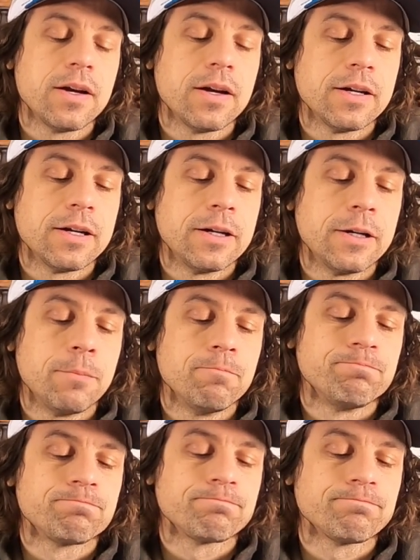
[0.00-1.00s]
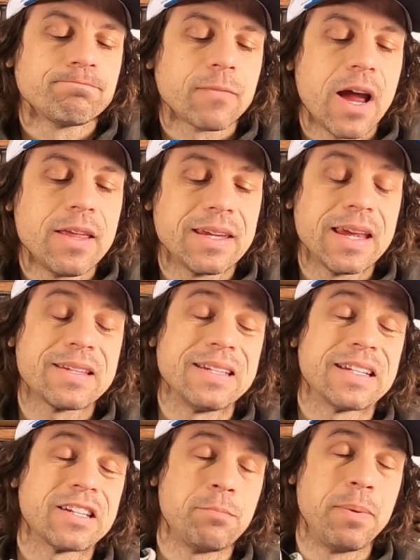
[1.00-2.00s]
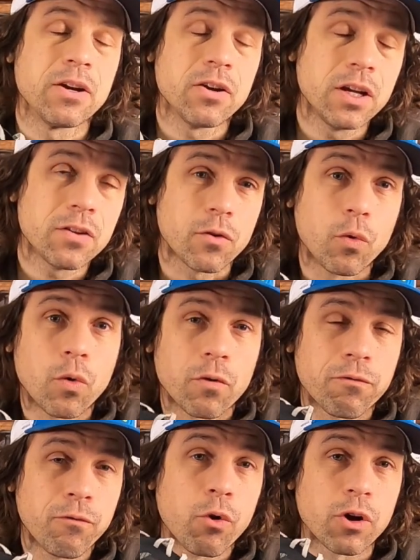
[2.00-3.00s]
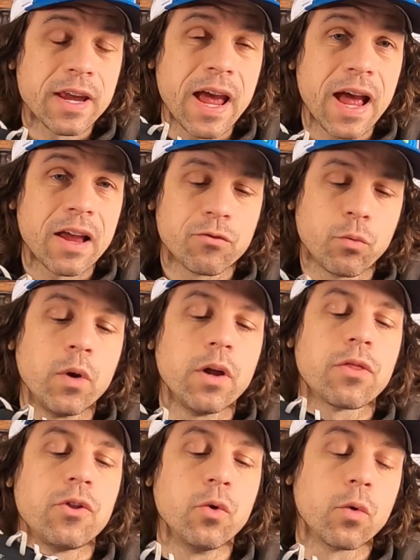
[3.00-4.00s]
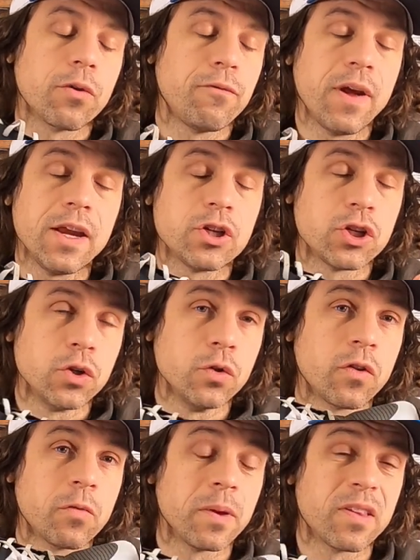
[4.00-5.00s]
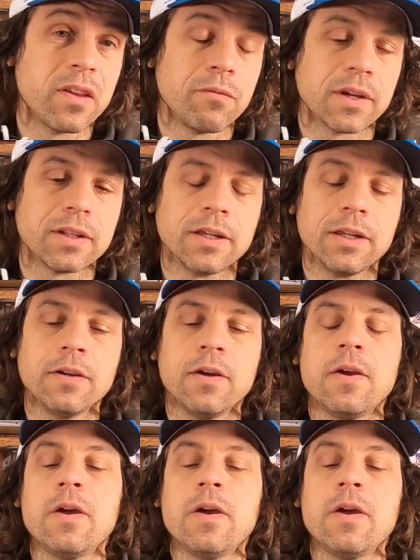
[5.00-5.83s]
I guess, experience or forecast with North Face shoes specifically.